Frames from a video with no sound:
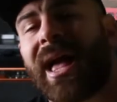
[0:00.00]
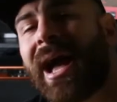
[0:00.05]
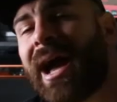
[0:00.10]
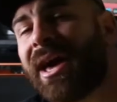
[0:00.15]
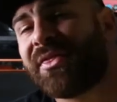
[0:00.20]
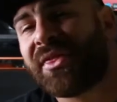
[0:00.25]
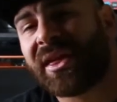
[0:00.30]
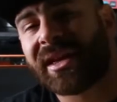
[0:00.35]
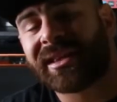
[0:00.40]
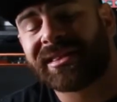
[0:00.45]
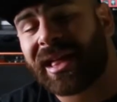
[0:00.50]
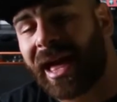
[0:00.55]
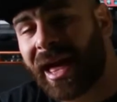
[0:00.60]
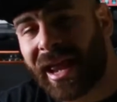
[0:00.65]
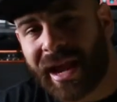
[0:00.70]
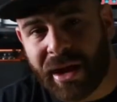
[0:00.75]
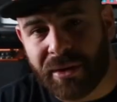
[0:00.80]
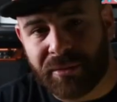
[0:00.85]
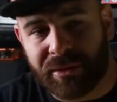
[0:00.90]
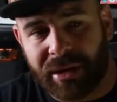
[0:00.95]
I think
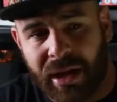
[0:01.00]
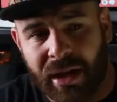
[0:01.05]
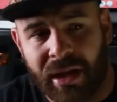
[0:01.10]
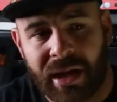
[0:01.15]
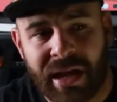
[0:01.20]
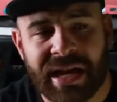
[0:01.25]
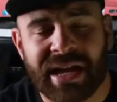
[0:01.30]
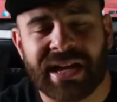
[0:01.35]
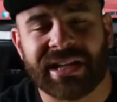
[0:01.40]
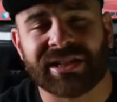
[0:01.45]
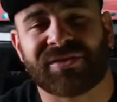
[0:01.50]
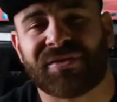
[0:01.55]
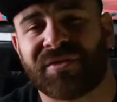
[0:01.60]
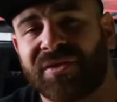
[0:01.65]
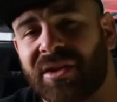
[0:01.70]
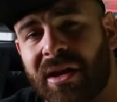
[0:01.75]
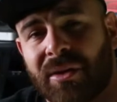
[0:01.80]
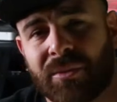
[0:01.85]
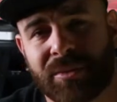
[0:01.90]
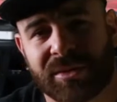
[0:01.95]
that area is
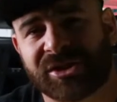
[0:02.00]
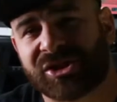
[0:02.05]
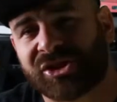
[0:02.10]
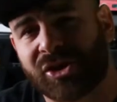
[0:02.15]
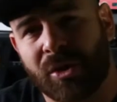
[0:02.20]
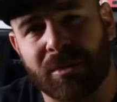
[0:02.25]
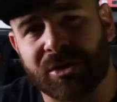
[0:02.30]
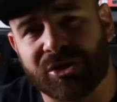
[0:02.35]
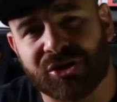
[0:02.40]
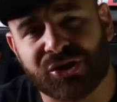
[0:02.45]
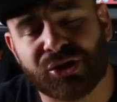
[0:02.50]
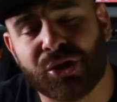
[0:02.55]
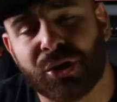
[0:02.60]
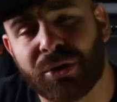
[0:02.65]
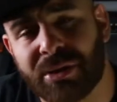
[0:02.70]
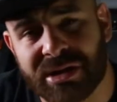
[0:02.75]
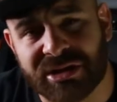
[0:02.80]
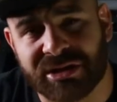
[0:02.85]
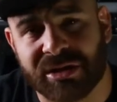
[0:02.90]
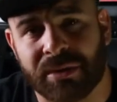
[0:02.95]
flooded with so much
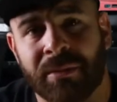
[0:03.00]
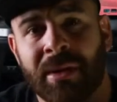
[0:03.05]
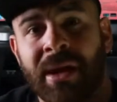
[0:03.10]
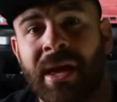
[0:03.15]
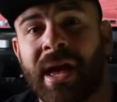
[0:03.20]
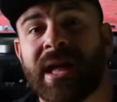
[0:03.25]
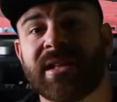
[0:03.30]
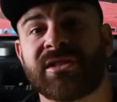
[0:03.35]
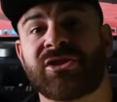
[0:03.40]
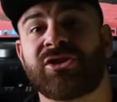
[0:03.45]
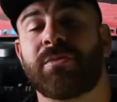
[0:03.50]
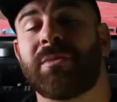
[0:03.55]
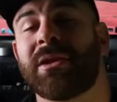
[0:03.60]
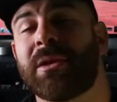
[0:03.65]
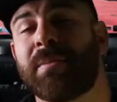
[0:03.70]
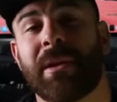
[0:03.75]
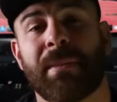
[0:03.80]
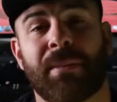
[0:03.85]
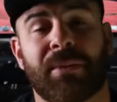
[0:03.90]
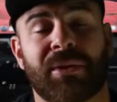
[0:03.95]
tourism and so
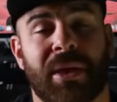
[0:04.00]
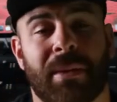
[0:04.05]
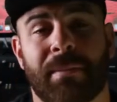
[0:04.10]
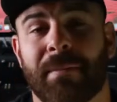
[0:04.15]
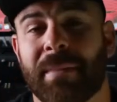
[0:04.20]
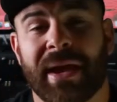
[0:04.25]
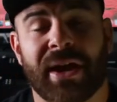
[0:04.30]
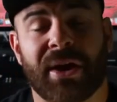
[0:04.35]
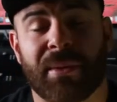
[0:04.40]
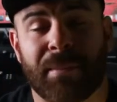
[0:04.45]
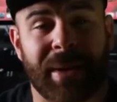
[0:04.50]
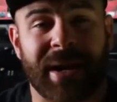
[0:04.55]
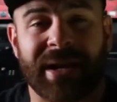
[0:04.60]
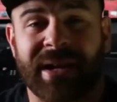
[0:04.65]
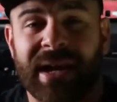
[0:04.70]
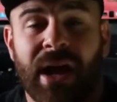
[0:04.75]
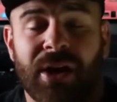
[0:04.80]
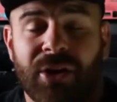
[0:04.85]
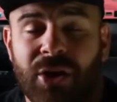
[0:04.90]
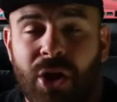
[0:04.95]
many people that may or may
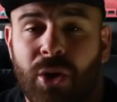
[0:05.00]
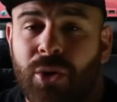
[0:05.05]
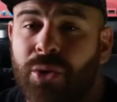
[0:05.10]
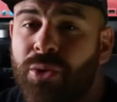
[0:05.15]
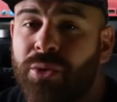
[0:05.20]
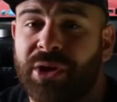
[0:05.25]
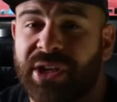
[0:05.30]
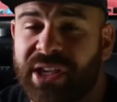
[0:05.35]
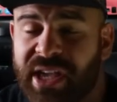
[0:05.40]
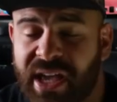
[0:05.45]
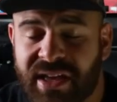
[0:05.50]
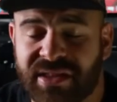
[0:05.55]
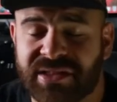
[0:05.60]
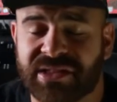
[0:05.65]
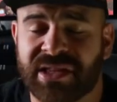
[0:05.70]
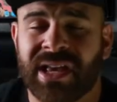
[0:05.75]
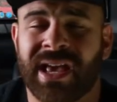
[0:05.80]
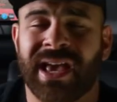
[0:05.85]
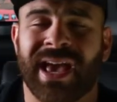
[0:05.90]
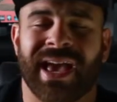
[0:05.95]
not know who he
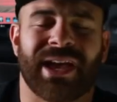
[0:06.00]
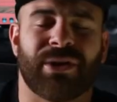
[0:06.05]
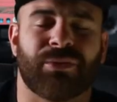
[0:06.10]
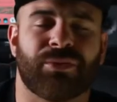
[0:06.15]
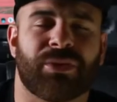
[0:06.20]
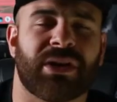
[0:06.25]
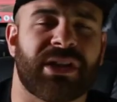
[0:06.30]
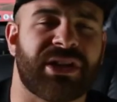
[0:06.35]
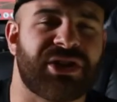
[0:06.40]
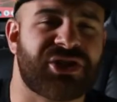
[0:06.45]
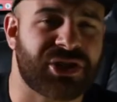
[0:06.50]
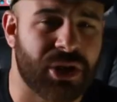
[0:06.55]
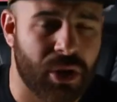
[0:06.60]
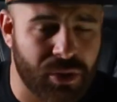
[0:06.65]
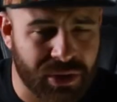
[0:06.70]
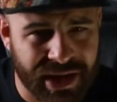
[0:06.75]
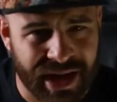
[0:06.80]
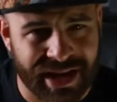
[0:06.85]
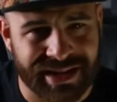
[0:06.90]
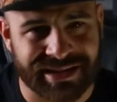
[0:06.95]
is. It really
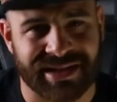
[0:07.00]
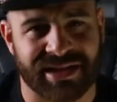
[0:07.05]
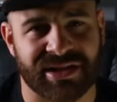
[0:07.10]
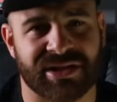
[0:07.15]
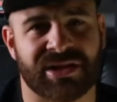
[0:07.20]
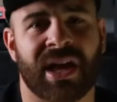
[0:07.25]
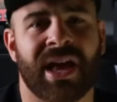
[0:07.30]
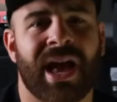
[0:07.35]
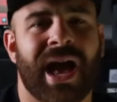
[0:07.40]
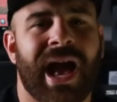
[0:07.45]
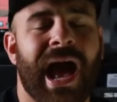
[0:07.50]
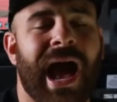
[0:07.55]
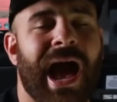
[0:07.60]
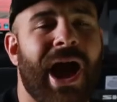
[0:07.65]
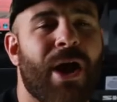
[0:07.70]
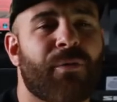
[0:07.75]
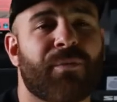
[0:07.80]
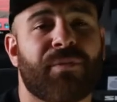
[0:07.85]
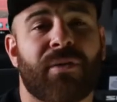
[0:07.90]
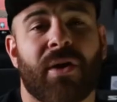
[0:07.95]
showcases
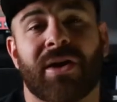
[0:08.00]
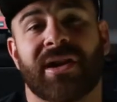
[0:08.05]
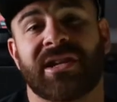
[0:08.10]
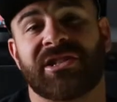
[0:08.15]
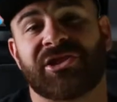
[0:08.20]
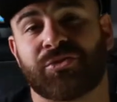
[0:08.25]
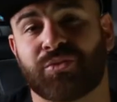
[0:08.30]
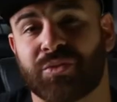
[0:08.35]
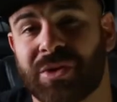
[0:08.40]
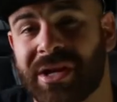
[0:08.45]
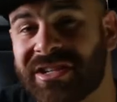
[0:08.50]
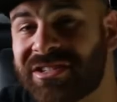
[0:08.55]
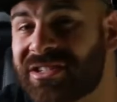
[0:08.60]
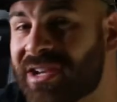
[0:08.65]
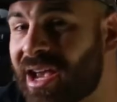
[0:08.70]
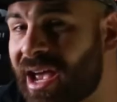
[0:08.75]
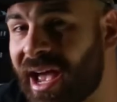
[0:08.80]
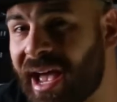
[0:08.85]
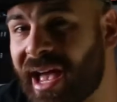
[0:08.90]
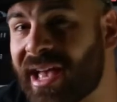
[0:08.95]
how far his reach
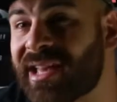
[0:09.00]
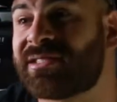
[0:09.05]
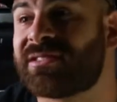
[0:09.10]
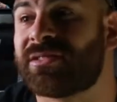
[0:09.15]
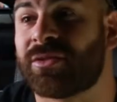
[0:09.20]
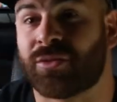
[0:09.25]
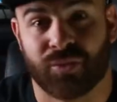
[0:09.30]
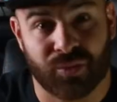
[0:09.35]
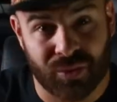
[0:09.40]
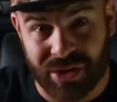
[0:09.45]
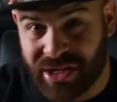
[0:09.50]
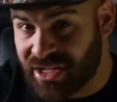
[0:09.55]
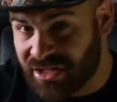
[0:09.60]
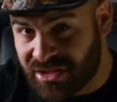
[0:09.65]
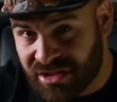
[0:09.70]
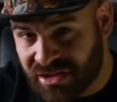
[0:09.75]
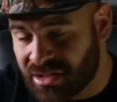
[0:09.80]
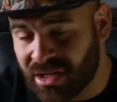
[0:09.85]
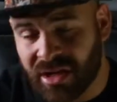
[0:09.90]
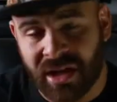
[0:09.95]
has
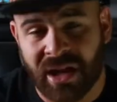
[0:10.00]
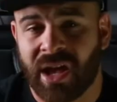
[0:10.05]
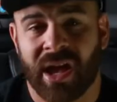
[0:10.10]
reached